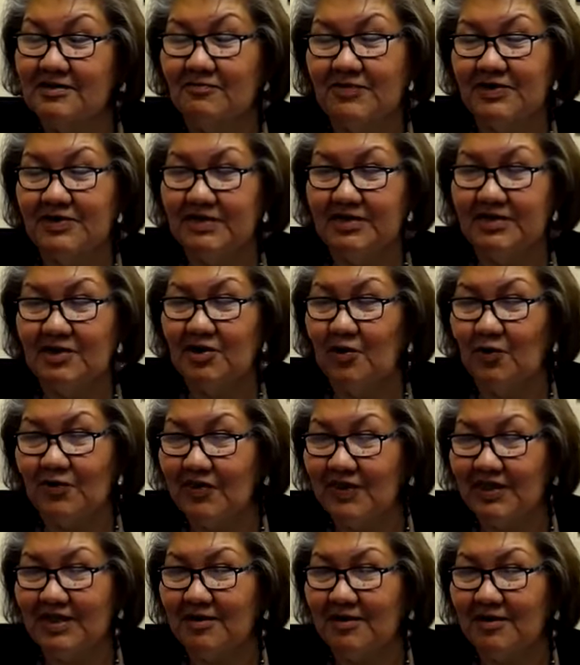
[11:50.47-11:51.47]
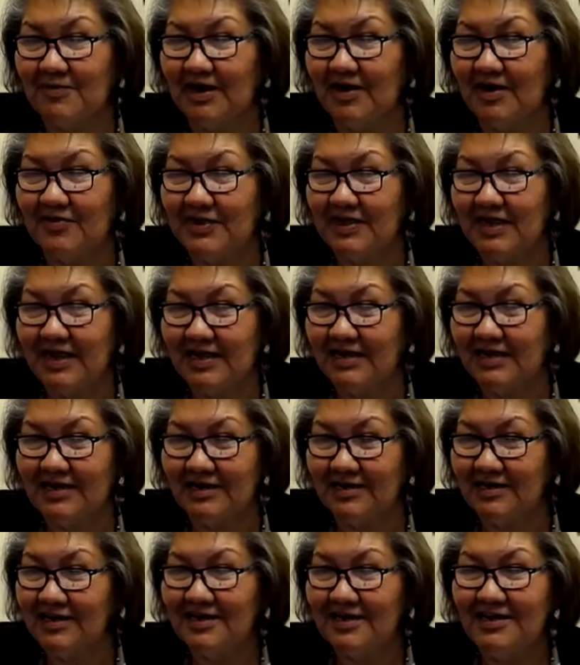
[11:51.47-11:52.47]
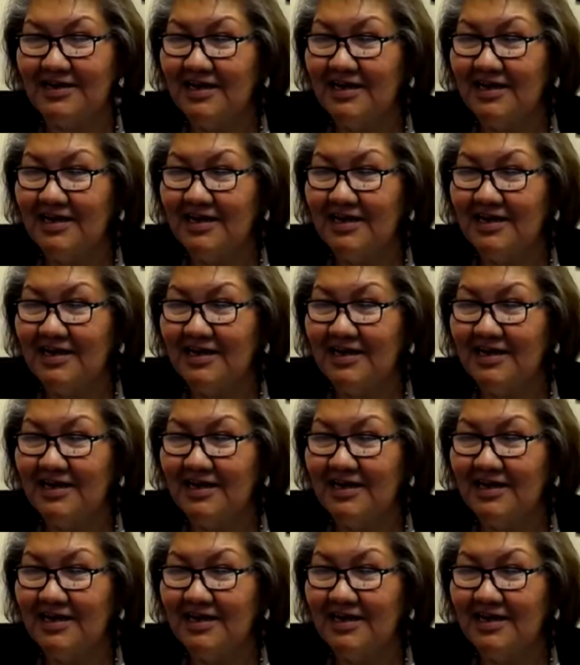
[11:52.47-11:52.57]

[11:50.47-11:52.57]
and we didn't know a thing about that, and